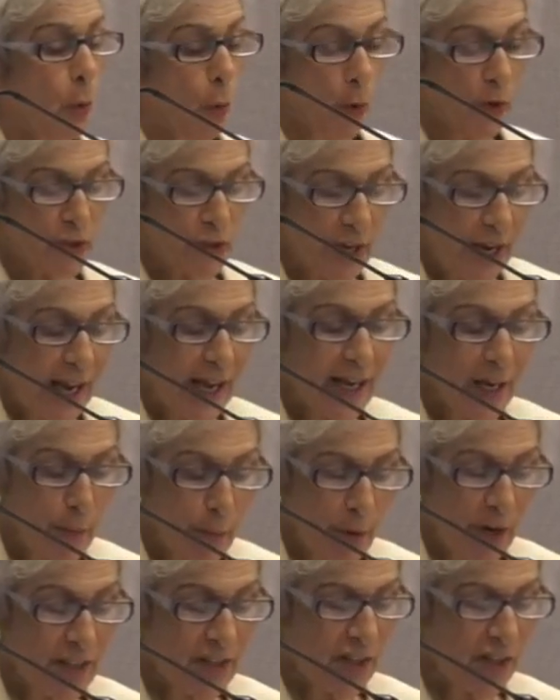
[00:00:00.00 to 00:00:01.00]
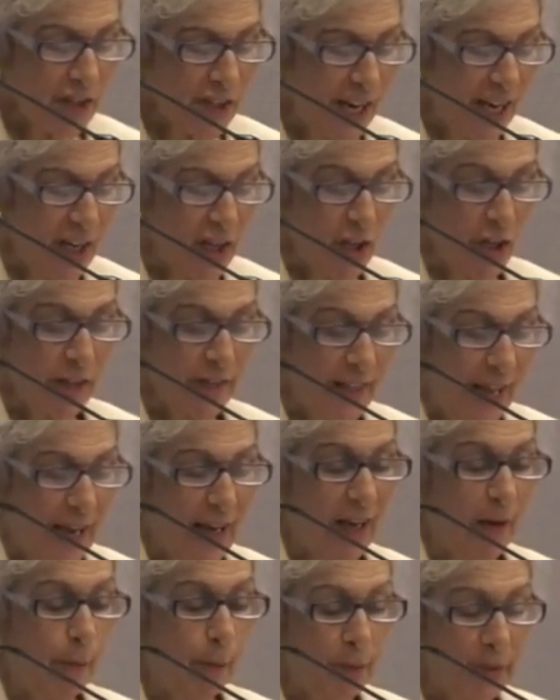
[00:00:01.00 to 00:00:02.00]
or to any presentation
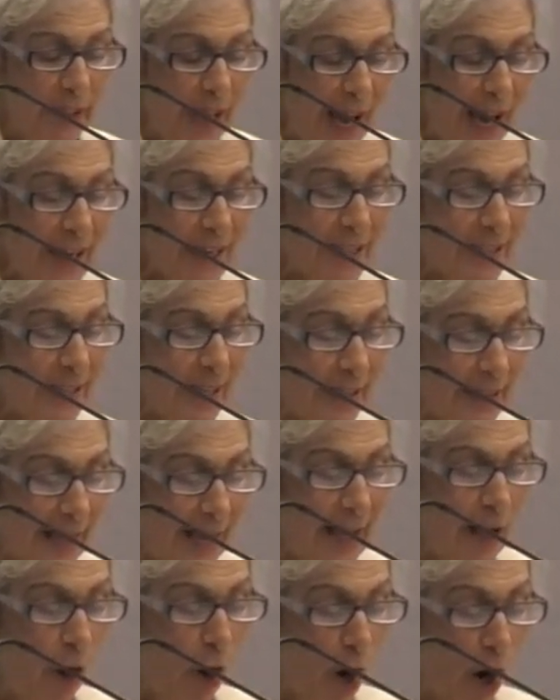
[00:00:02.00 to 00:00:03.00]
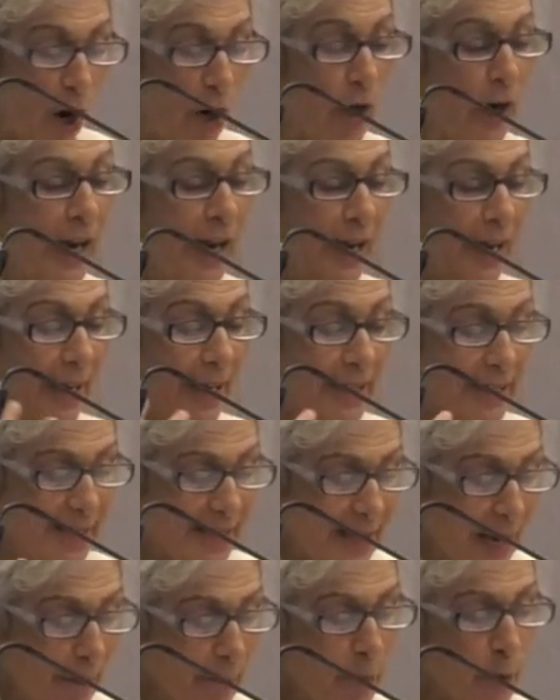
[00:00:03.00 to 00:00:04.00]
that implies that they are
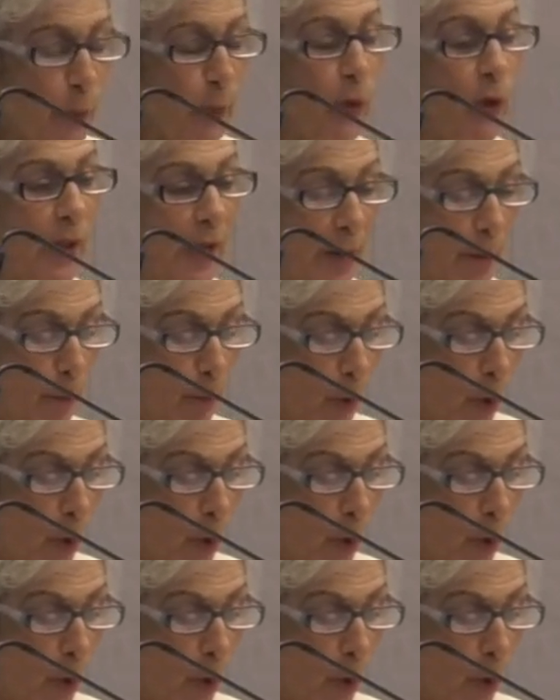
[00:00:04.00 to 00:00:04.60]
acceptable and